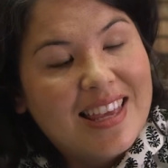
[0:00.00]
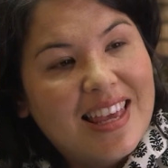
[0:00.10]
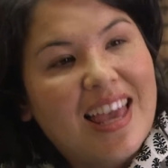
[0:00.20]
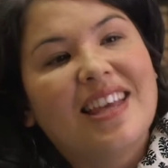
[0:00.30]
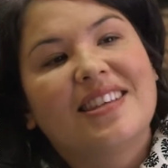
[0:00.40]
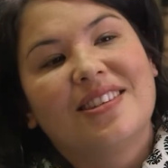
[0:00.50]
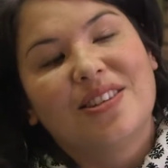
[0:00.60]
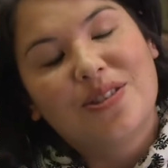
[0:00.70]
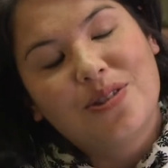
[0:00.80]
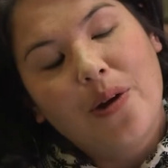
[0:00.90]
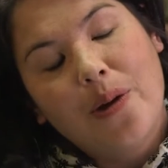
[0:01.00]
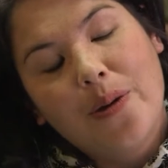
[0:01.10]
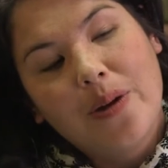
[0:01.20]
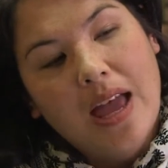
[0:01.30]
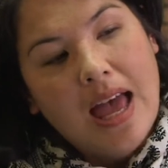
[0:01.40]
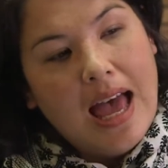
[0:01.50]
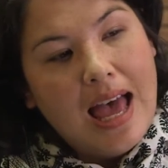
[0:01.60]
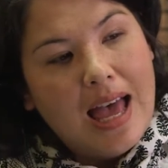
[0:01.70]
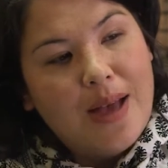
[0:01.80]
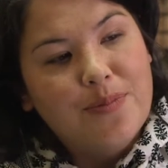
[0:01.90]
Yes. So
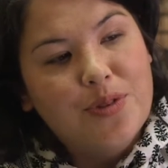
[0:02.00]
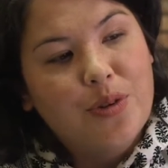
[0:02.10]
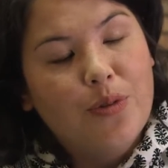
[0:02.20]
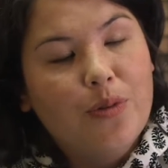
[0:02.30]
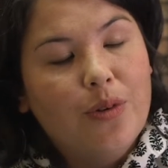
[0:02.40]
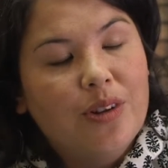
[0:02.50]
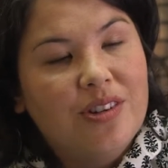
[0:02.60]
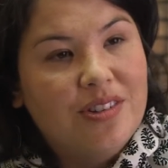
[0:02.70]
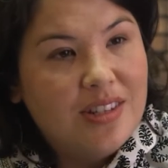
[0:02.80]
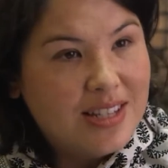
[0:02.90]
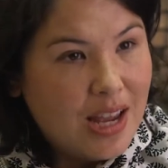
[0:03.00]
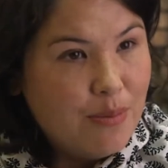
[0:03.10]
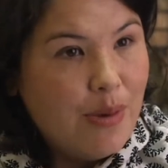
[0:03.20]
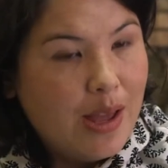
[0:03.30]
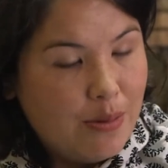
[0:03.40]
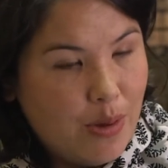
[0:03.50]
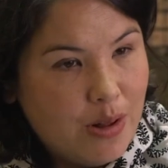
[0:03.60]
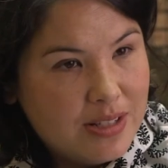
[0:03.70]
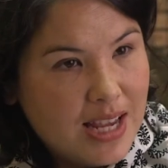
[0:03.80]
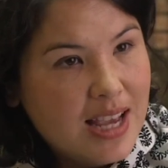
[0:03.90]
to avoid the £10
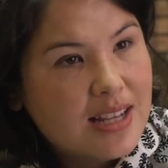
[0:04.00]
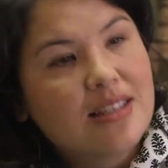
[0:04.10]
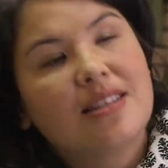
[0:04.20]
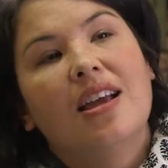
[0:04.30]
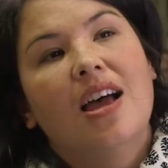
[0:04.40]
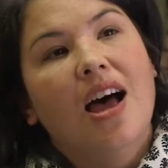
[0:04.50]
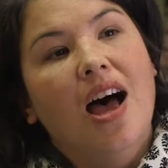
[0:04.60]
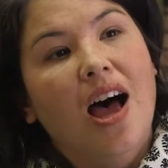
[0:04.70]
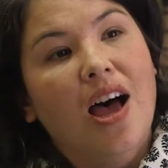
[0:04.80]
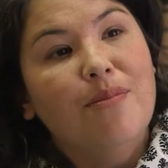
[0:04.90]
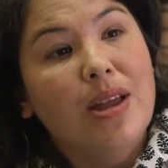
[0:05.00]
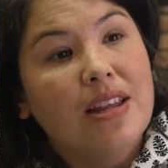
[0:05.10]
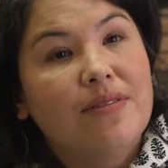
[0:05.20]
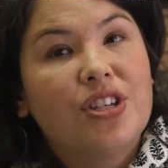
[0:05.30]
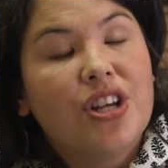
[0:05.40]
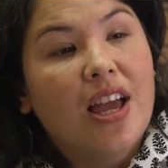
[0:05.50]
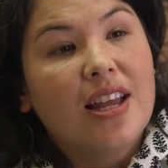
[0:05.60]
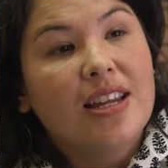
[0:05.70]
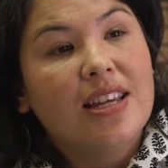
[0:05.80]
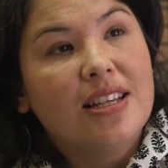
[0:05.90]
poll tax, many of the
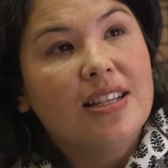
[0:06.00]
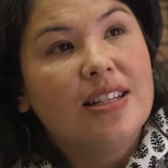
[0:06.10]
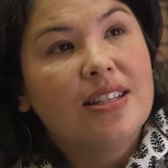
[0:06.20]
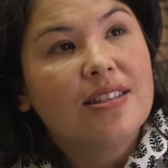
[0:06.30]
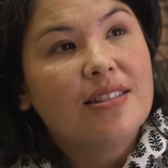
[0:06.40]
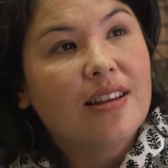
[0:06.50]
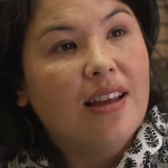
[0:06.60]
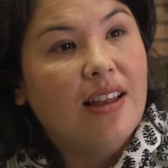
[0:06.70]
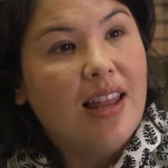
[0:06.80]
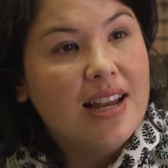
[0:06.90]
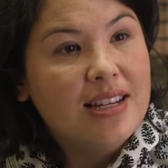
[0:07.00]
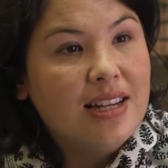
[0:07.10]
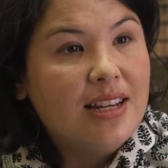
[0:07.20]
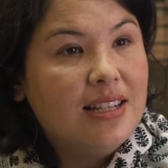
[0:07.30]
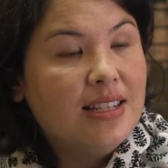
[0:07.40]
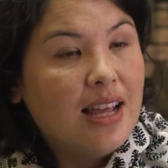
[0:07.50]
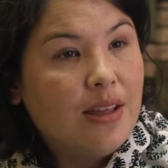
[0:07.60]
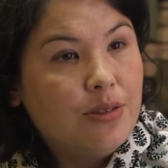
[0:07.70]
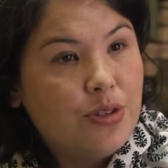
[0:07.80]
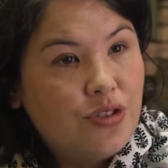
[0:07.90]
Chinese landed in
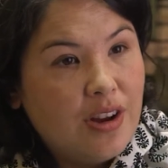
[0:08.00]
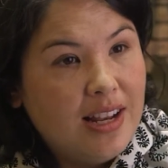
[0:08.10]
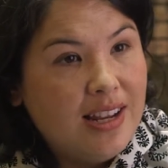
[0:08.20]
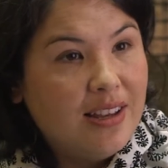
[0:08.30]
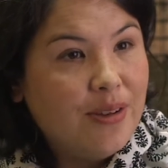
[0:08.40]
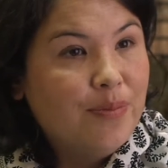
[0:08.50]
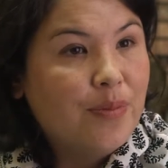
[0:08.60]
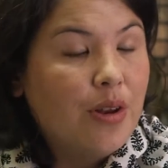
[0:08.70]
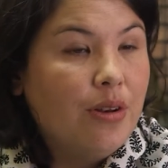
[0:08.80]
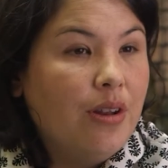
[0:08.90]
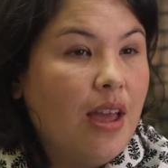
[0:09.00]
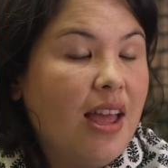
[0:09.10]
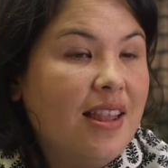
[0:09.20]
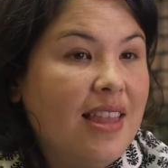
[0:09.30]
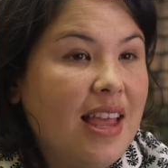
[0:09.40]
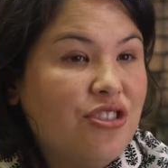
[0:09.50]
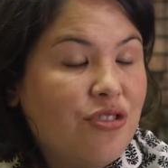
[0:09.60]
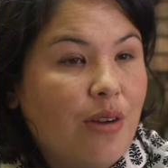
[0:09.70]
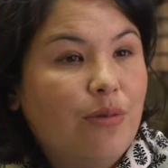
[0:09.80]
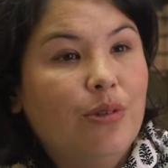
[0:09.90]
South Australia and then
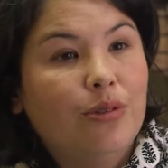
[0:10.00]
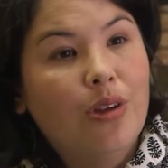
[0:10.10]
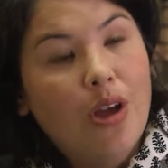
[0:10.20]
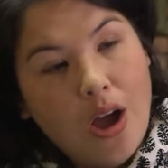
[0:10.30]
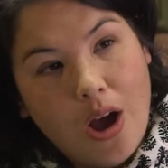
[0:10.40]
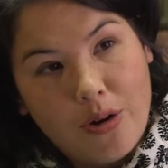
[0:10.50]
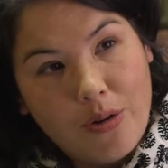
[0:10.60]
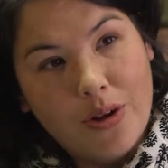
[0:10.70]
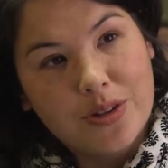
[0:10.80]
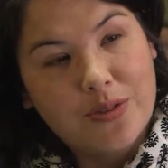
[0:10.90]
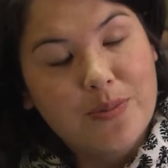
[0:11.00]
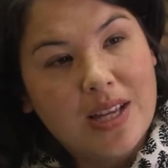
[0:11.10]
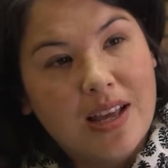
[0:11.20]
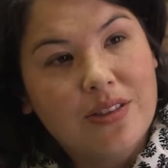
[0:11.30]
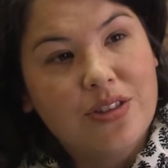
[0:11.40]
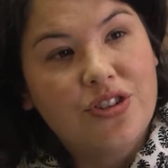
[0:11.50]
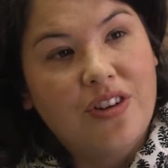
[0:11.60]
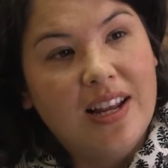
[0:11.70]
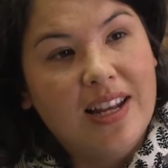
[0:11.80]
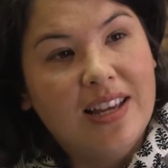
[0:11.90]
travelled across from South
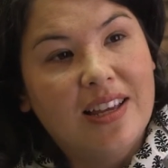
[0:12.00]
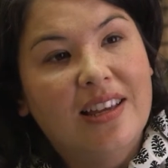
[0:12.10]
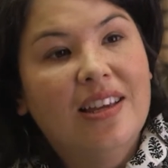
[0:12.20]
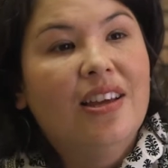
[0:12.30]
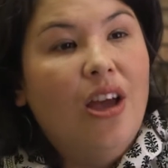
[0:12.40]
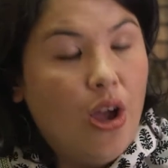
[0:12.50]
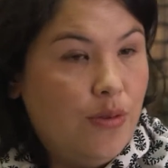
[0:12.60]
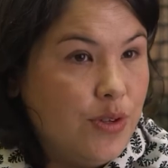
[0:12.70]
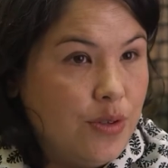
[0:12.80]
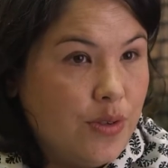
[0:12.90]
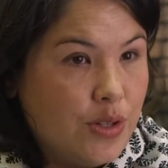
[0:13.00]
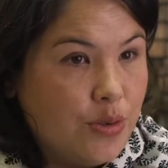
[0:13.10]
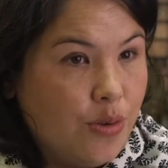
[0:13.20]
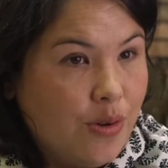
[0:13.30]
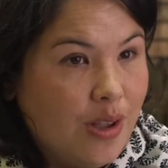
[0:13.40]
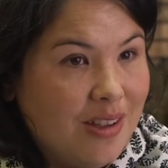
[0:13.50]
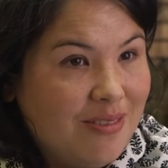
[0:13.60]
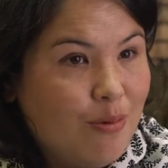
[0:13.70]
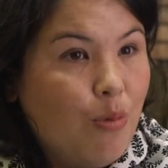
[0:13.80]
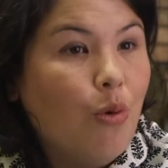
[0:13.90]
Australia over to Victoria,
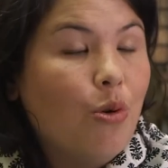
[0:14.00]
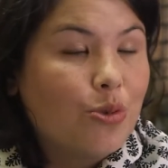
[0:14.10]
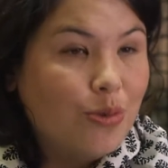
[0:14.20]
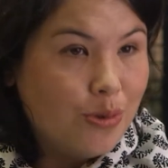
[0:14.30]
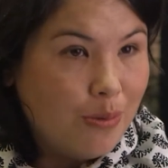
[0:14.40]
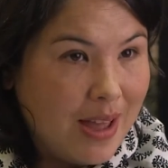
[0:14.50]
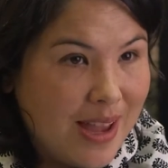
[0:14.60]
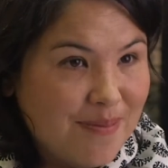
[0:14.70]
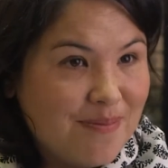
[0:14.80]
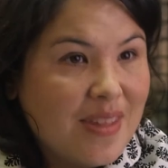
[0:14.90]
walked all the way.